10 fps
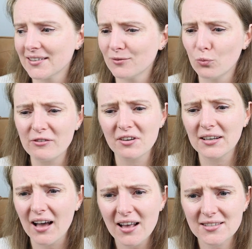And we've
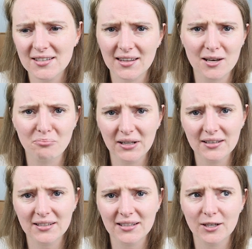lost that
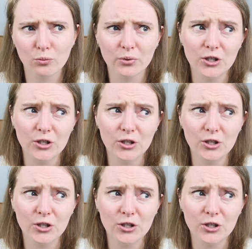ability that we